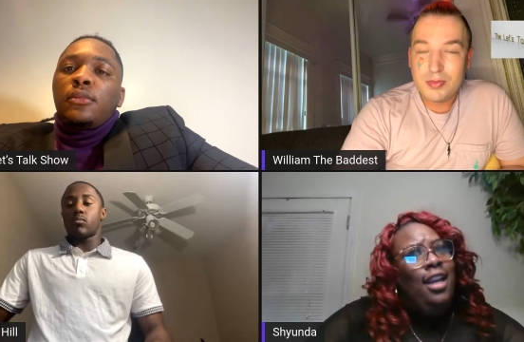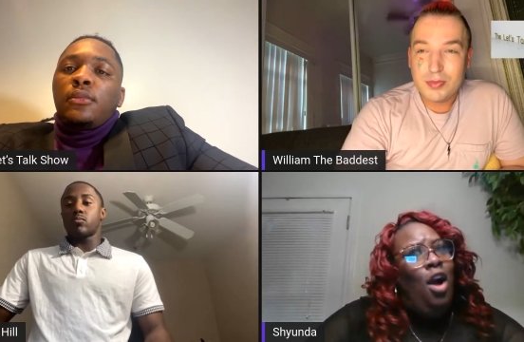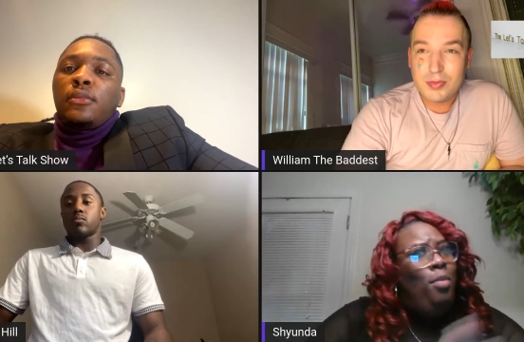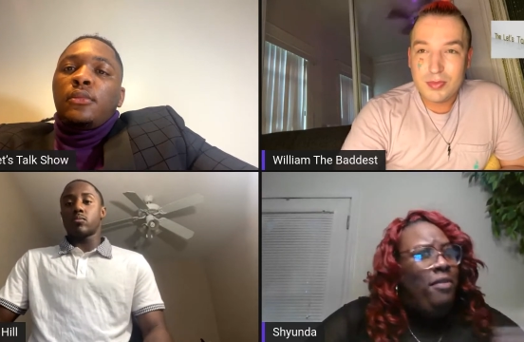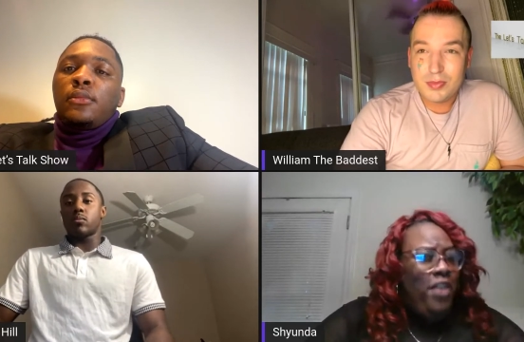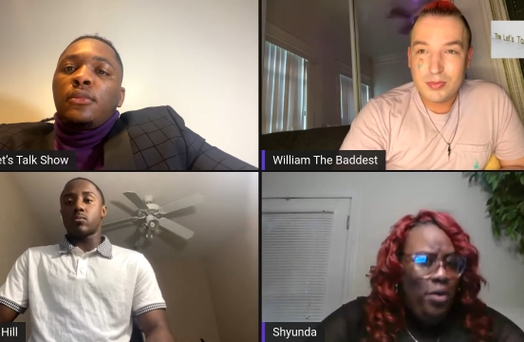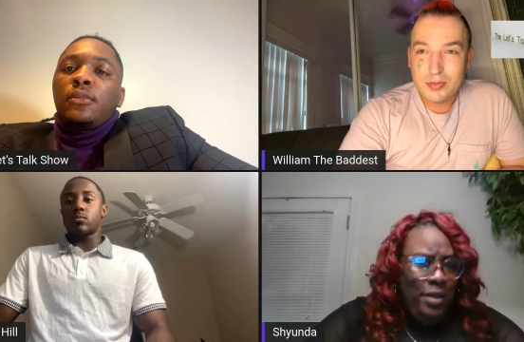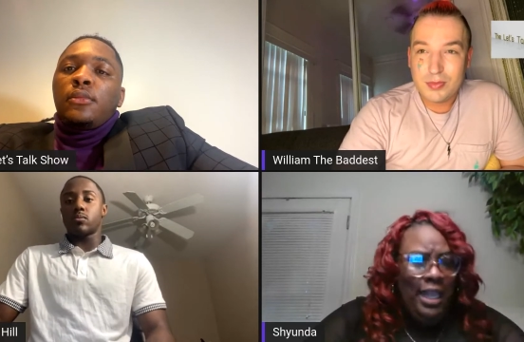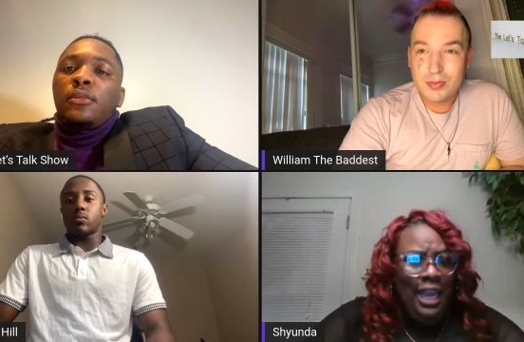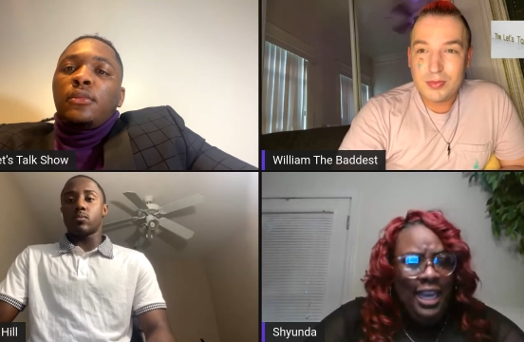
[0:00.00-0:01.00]
Speaker 1: homophobic
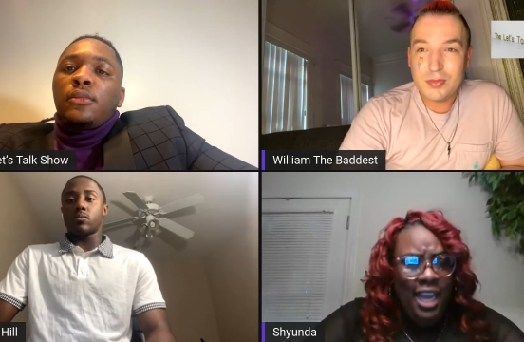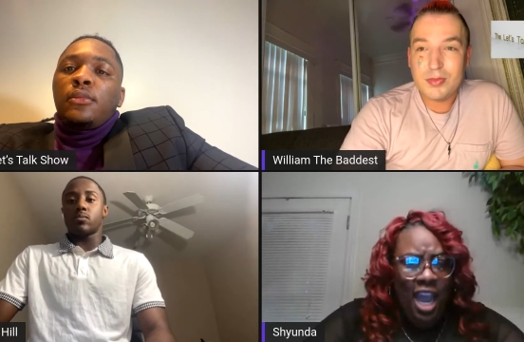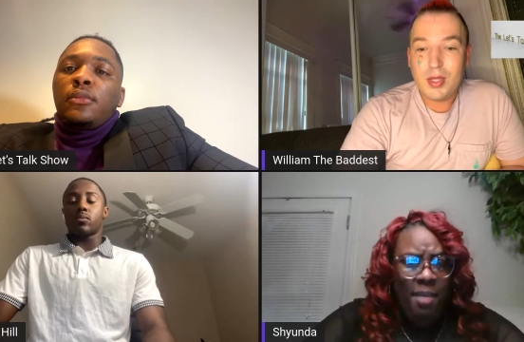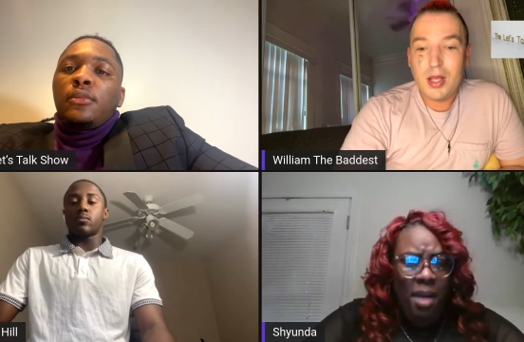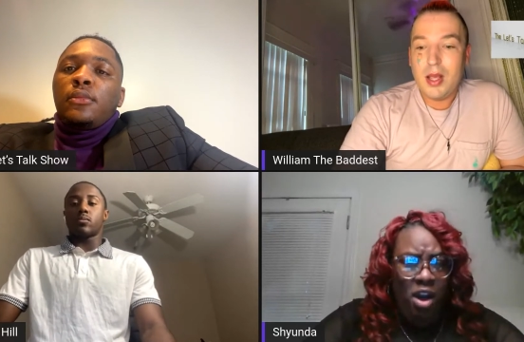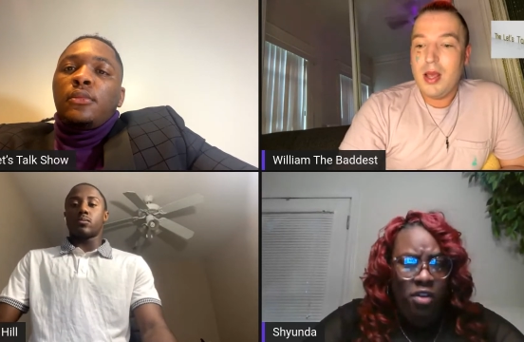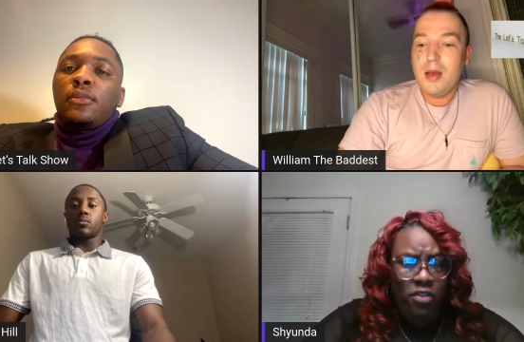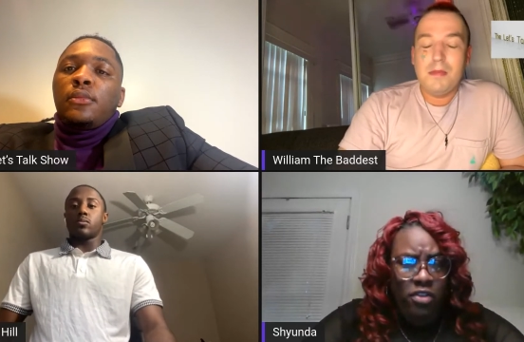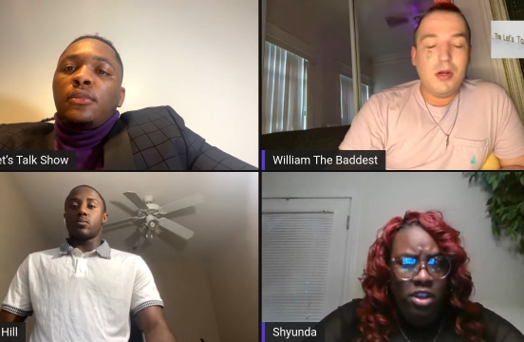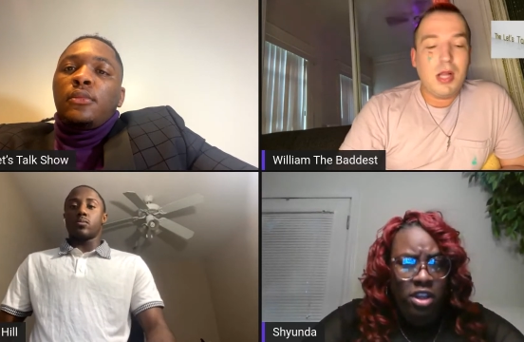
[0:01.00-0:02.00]
like he came off?
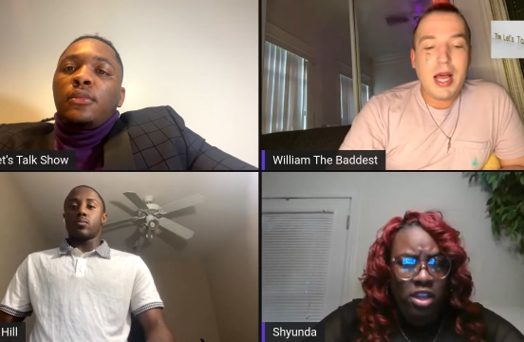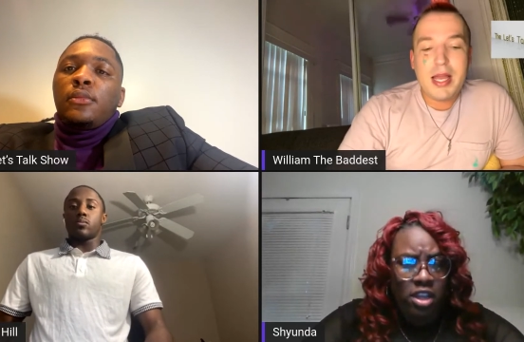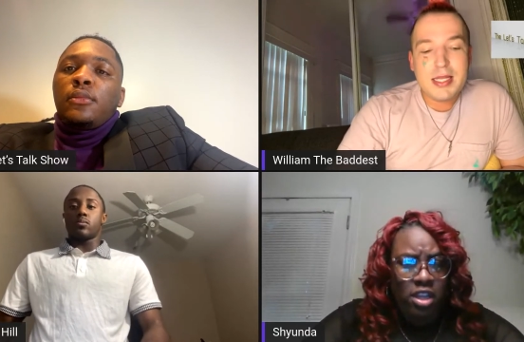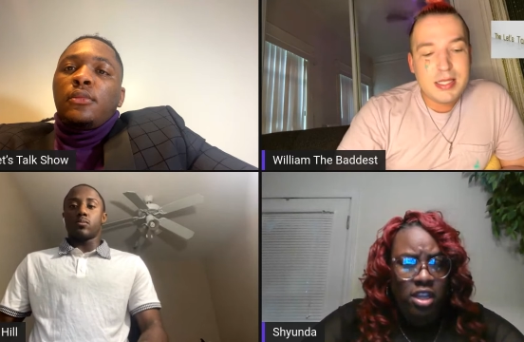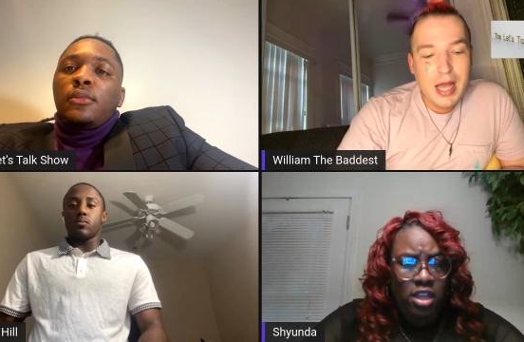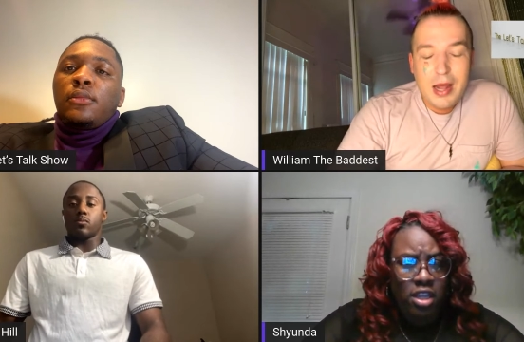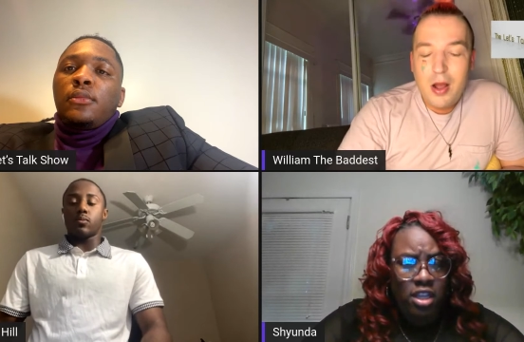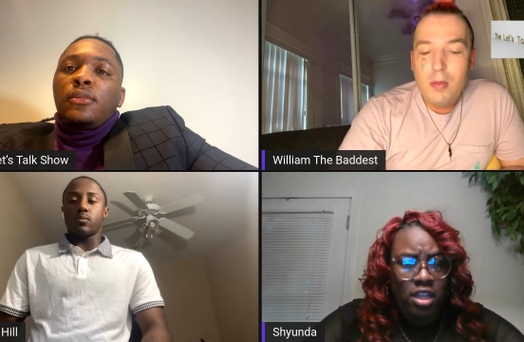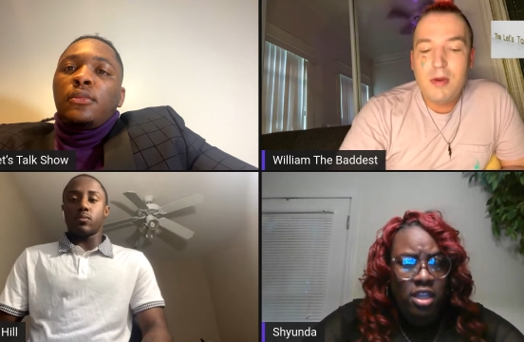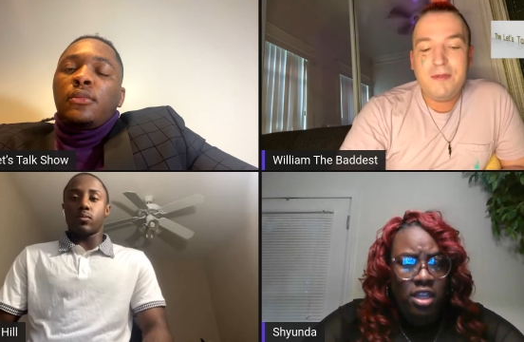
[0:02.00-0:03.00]
Speaker 2: Mula is not
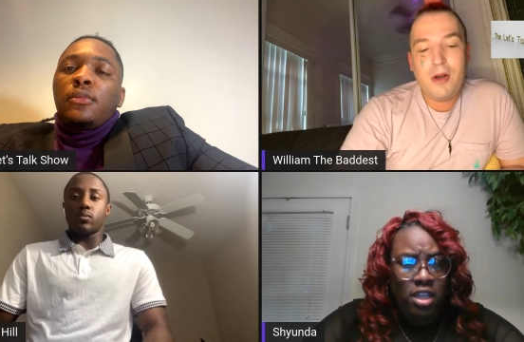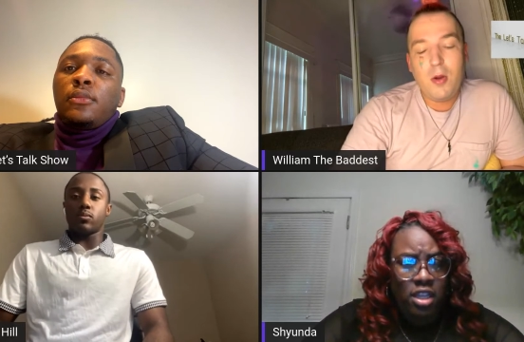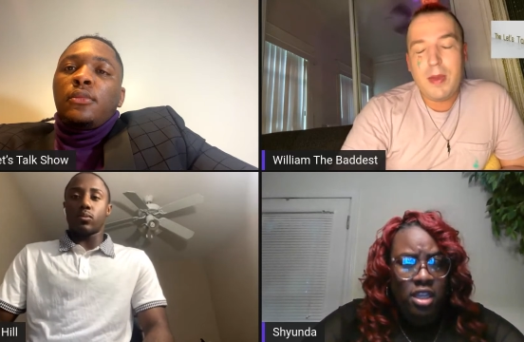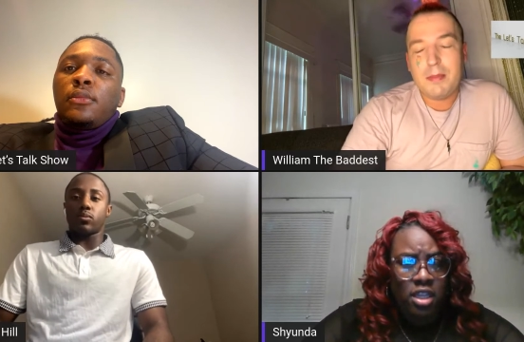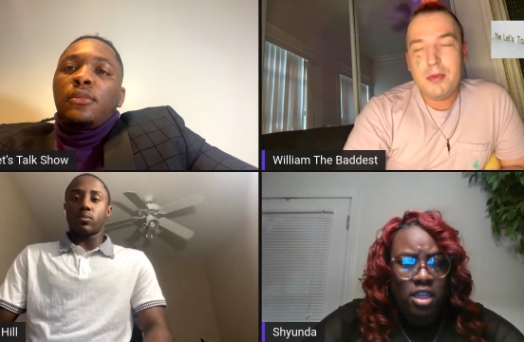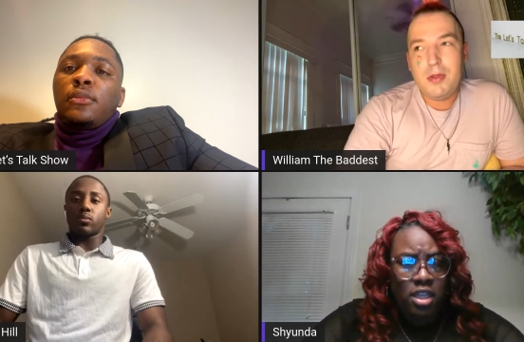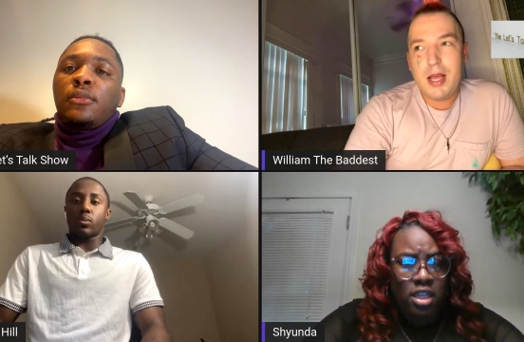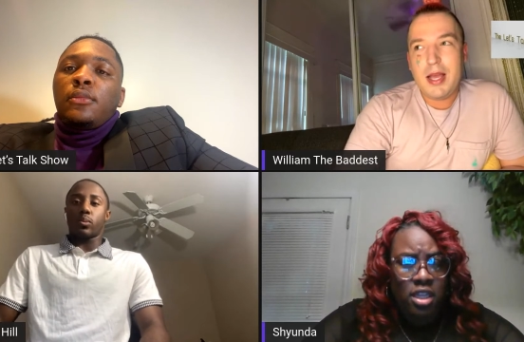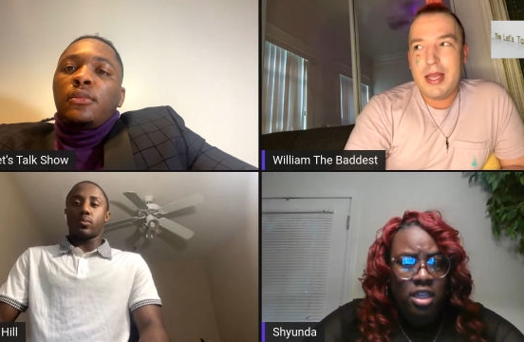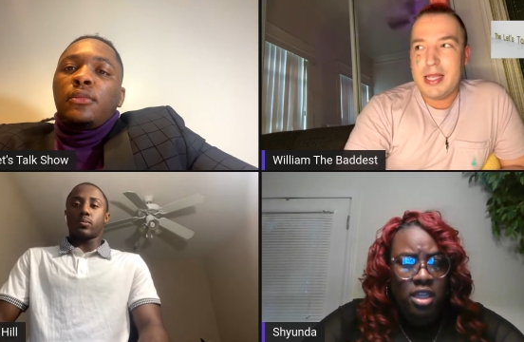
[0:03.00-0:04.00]
homophobic.
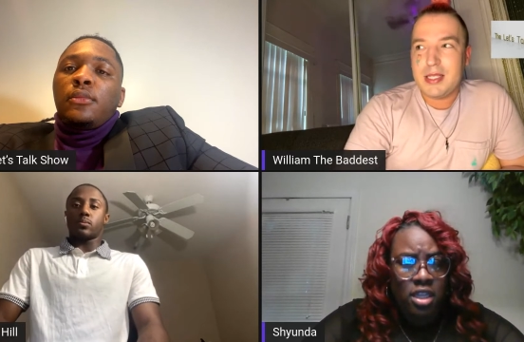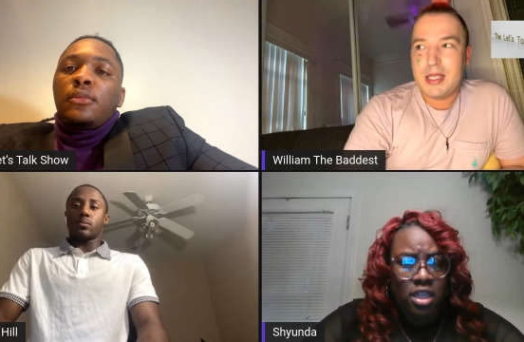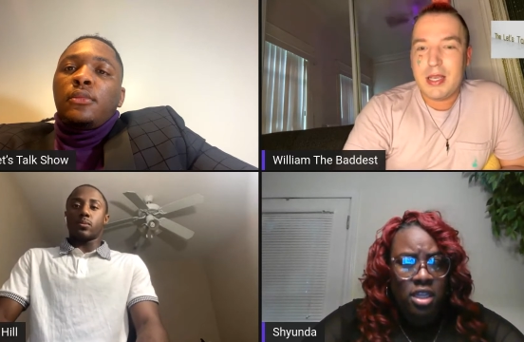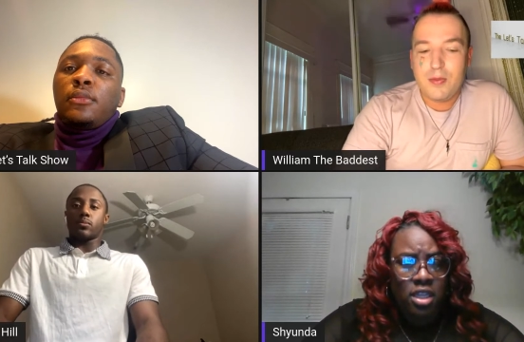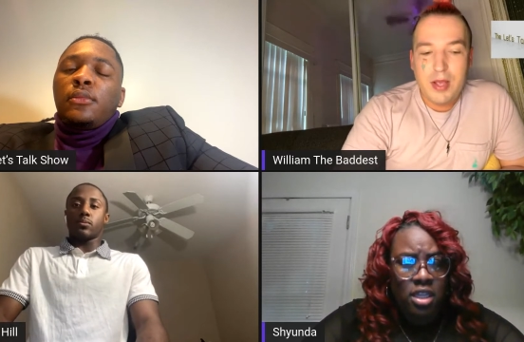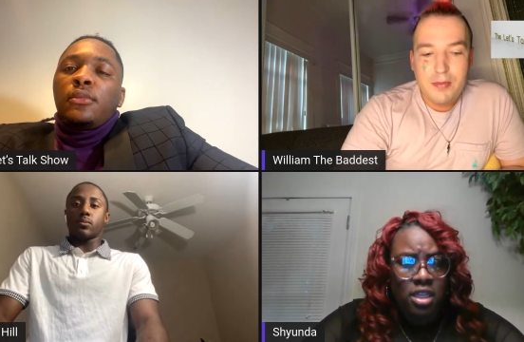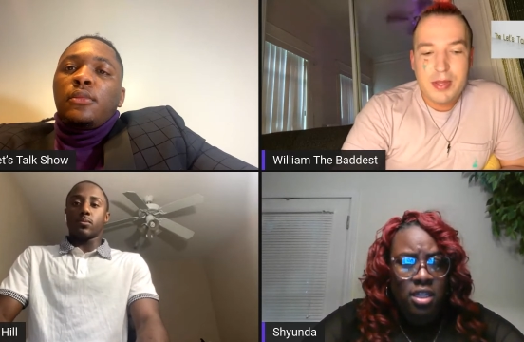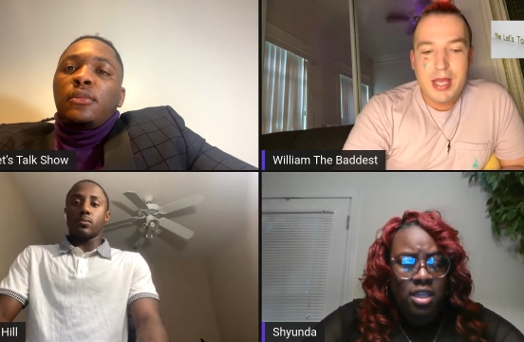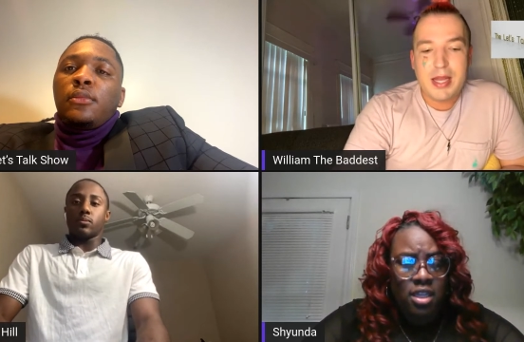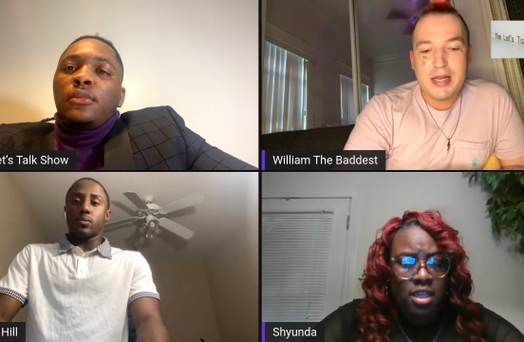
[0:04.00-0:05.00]
Mula is it went with
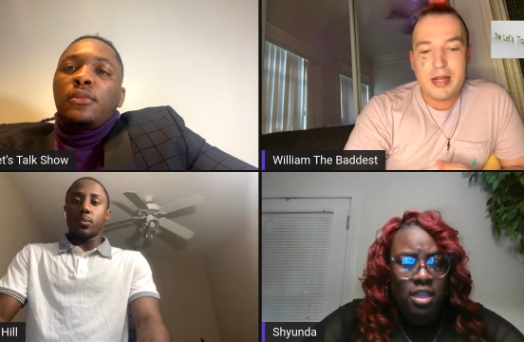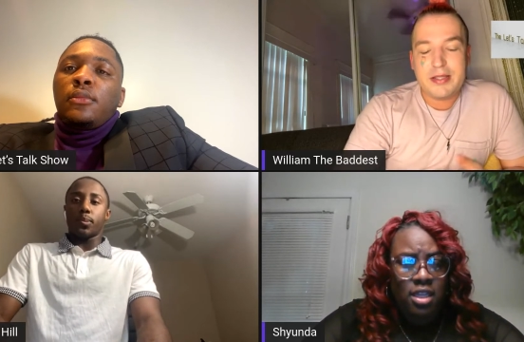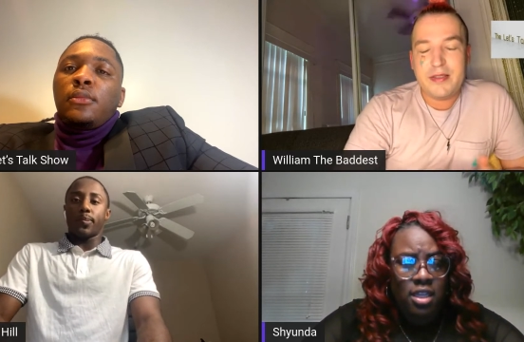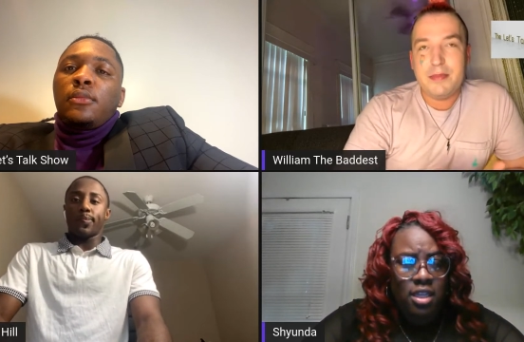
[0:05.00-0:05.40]
that narrative